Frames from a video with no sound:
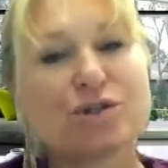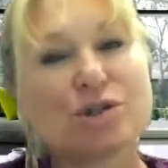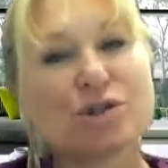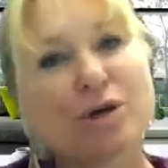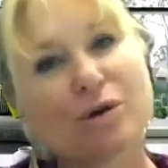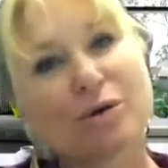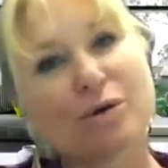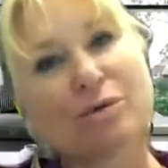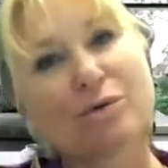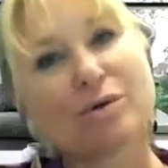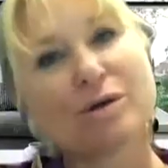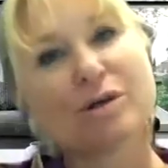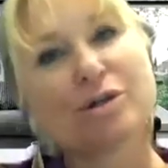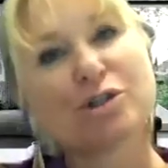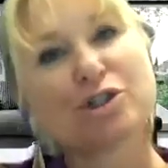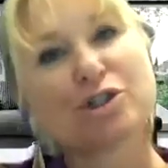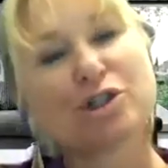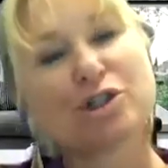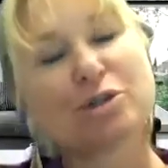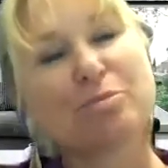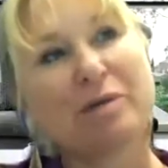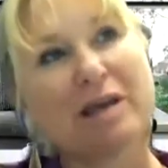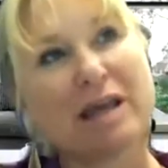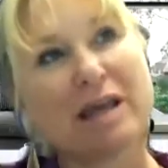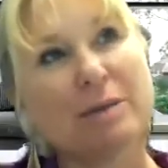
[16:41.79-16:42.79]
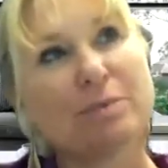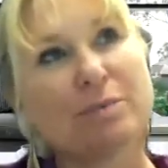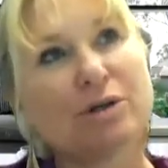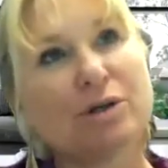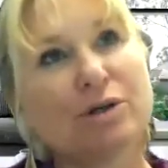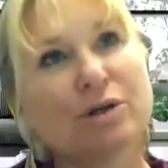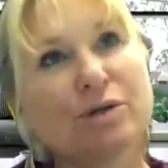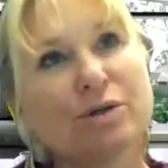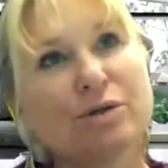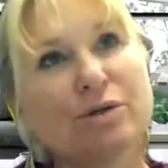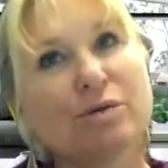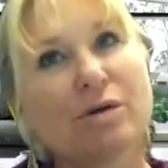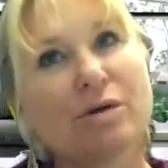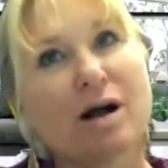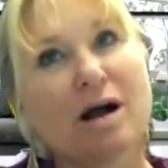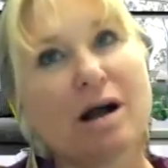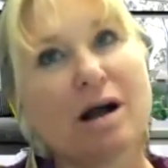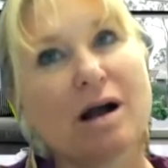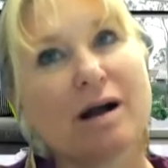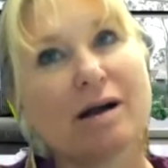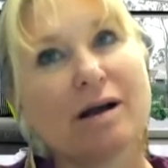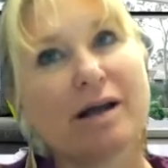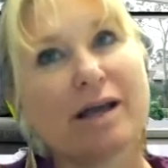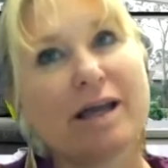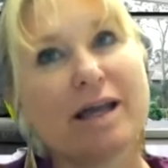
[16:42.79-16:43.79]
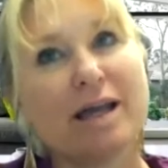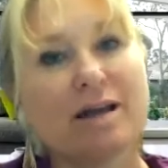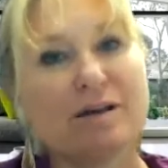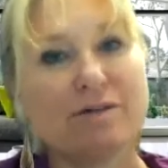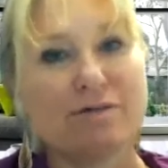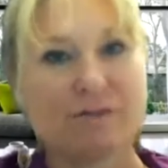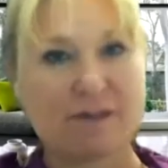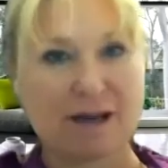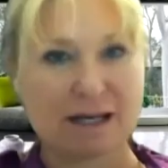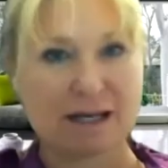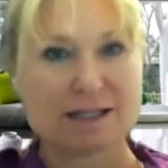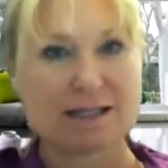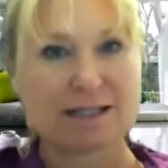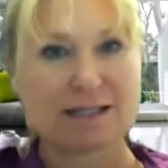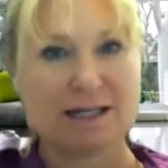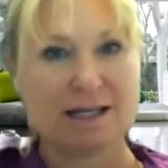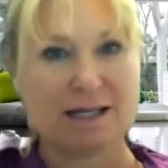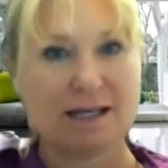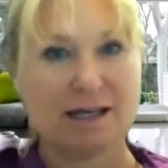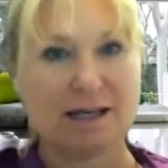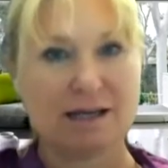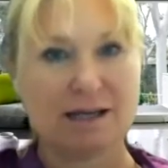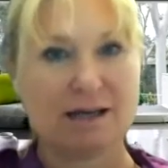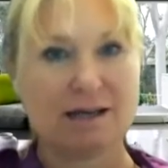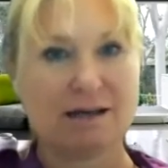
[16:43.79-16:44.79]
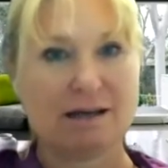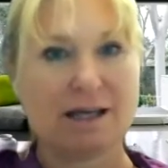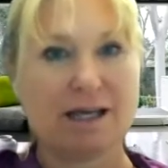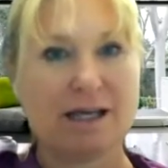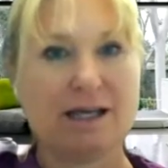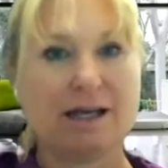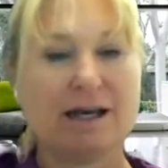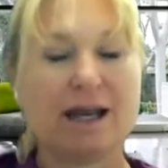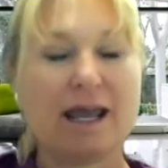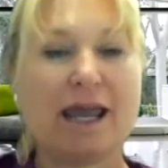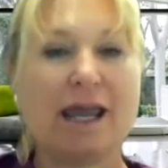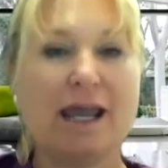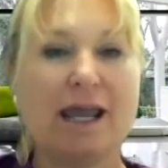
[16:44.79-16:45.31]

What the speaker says: So should people who are investing in